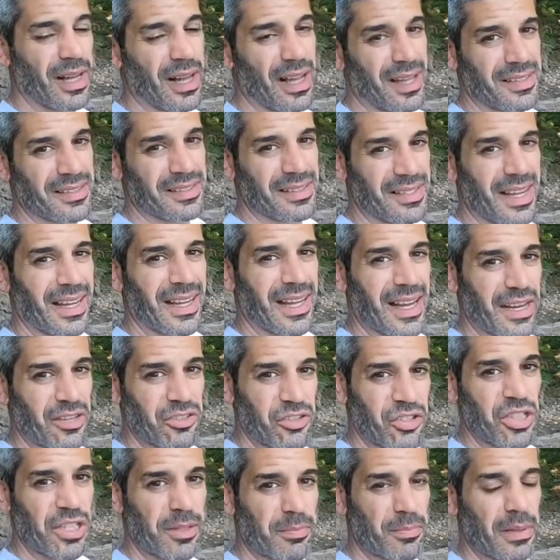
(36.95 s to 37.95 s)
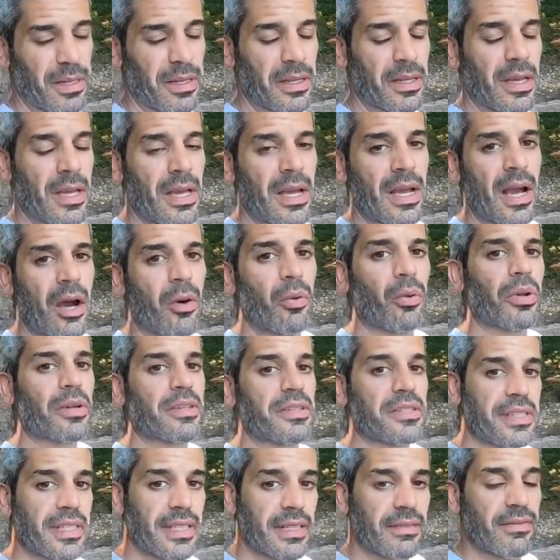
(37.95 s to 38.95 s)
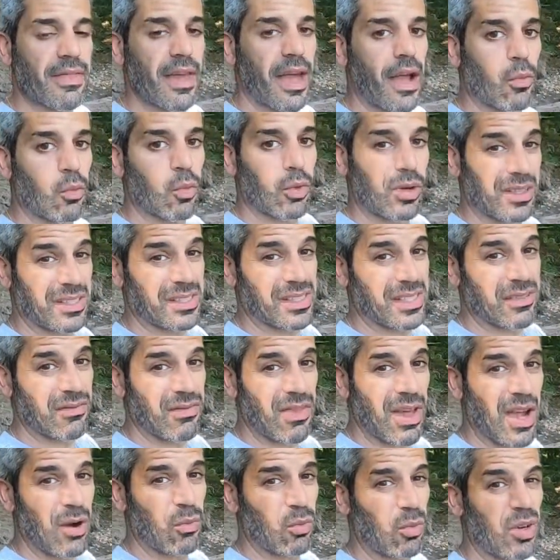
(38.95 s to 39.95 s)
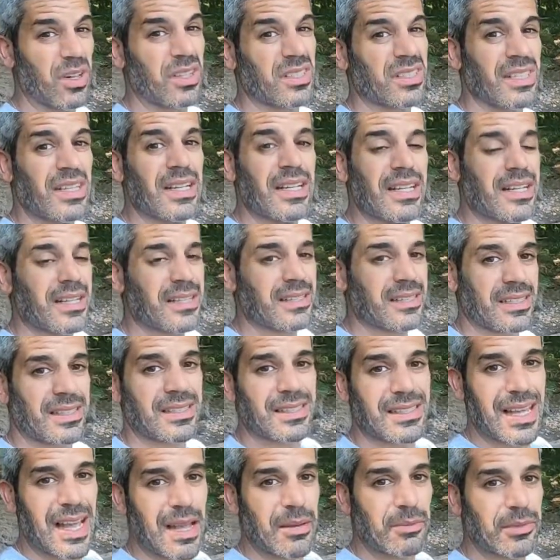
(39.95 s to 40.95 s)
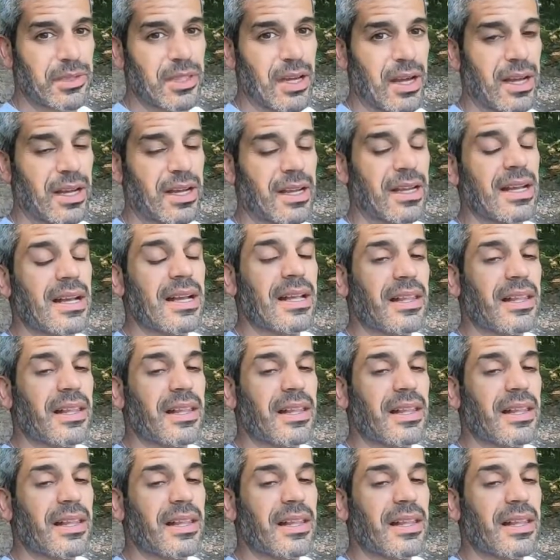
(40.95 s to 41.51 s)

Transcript: Honestly, I got a cheapie and we're gonna see if that works. If that works, it's a slam dunk.